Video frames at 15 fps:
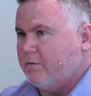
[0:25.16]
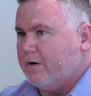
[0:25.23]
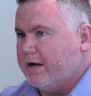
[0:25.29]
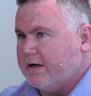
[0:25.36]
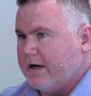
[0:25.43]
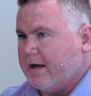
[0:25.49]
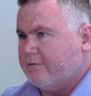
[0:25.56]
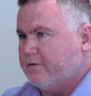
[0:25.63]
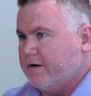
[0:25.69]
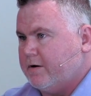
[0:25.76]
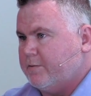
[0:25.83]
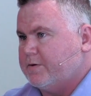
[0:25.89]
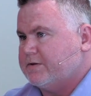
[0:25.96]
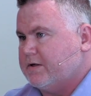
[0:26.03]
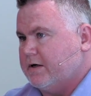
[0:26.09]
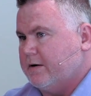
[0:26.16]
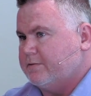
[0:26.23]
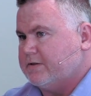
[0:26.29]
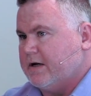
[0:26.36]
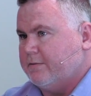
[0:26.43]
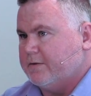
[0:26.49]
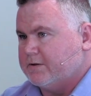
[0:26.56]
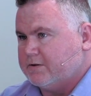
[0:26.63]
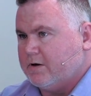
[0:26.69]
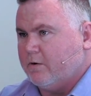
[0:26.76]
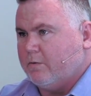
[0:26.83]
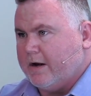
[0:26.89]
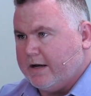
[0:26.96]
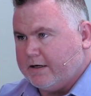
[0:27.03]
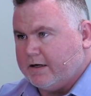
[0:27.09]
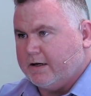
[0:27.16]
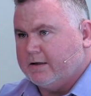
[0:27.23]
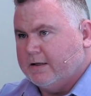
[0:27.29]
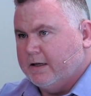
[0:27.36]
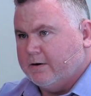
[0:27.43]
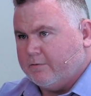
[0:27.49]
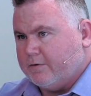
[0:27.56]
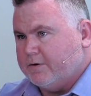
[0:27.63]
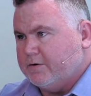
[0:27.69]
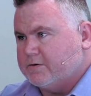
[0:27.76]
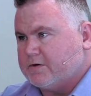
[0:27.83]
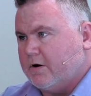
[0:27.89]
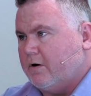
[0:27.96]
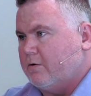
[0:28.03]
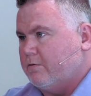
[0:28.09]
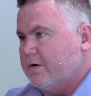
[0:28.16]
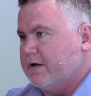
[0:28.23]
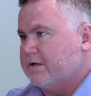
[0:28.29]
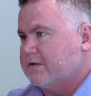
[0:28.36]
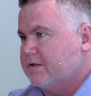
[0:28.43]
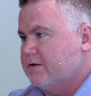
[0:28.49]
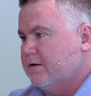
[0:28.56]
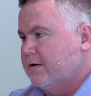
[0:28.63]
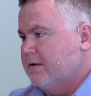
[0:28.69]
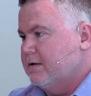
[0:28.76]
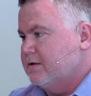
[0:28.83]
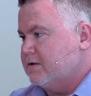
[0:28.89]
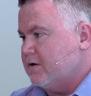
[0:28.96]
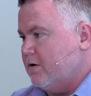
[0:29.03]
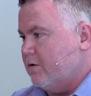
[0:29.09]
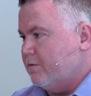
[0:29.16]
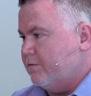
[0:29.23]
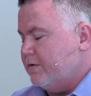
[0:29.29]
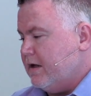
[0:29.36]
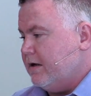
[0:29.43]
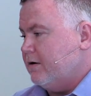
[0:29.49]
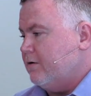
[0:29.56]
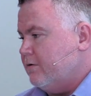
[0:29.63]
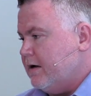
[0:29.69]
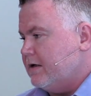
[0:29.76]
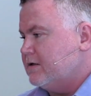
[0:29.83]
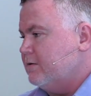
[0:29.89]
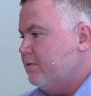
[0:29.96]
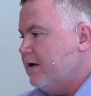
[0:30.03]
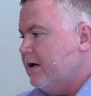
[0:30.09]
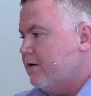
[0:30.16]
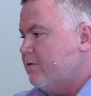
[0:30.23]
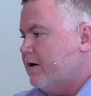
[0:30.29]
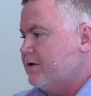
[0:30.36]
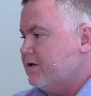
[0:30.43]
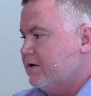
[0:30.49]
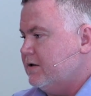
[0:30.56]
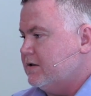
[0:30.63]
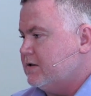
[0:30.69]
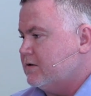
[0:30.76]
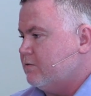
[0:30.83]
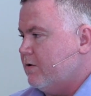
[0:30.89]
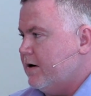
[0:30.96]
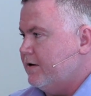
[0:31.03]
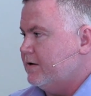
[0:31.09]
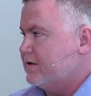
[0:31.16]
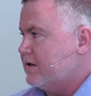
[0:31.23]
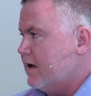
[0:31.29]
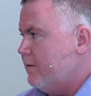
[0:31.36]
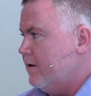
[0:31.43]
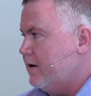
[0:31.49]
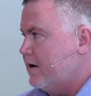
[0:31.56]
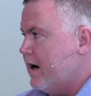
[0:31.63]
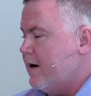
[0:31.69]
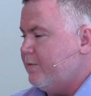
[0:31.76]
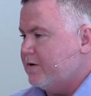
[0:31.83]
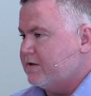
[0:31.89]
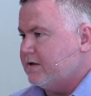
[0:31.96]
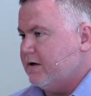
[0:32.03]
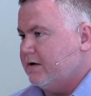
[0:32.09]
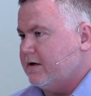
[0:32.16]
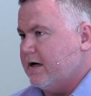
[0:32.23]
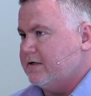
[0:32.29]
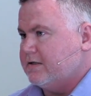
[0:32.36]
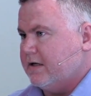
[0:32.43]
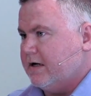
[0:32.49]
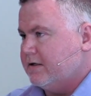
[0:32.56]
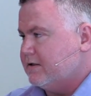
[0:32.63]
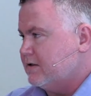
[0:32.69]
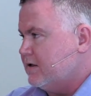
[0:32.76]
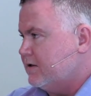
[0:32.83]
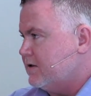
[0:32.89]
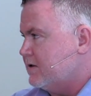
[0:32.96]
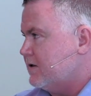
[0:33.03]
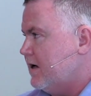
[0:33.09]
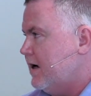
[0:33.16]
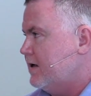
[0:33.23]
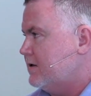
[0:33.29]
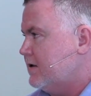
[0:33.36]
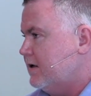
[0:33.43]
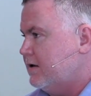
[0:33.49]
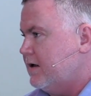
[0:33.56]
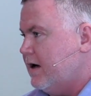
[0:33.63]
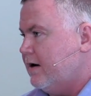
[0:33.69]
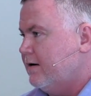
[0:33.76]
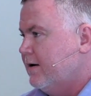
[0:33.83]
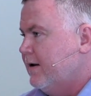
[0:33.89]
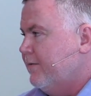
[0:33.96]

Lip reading: way to have 100% uptime. There's no way to reduce all risk. So then your next immediate question, this is why this came out of the hyperscale guys, they get to such a size that they